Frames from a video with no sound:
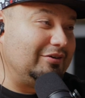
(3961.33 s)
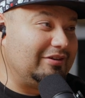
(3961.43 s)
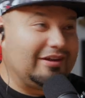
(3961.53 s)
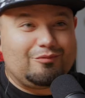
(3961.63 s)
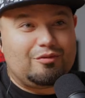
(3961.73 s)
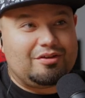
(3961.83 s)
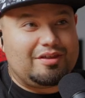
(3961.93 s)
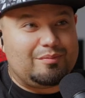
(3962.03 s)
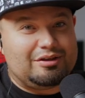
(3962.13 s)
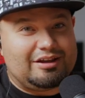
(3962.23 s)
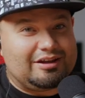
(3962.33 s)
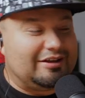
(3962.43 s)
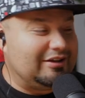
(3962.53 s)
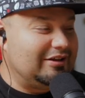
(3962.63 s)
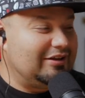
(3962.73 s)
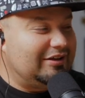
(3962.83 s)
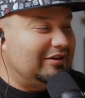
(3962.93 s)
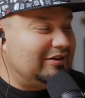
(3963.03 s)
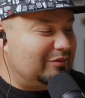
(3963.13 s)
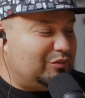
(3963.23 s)
know like whether that be like a
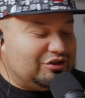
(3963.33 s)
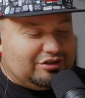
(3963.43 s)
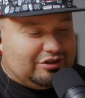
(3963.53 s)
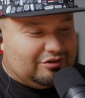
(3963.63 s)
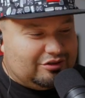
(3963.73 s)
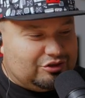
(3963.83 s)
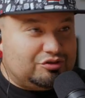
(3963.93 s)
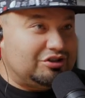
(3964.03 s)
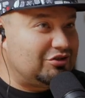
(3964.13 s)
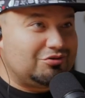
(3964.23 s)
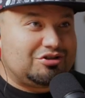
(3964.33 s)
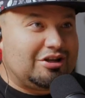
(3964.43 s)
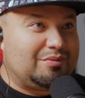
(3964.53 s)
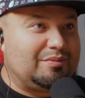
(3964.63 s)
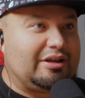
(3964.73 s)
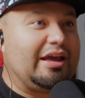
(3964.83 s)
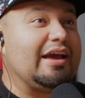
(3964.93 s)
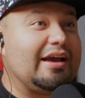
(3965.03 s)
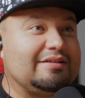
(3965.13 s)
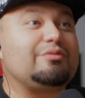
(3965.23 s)
you know a jujitsu gym and be like,
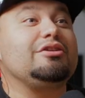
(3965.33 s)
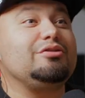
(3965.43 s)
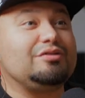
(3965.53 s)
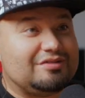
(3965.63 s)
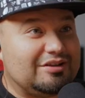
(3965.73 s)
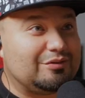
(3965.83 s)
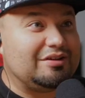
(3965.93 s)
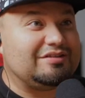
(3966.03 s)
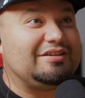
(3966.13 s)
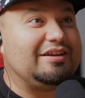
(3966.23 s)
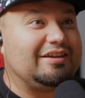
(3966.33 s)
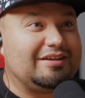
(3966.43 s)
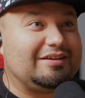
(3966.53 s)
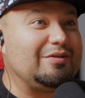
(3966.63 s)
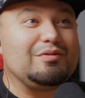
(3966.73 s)
hey guys, I want to do this sequence. Like, mm-hmm.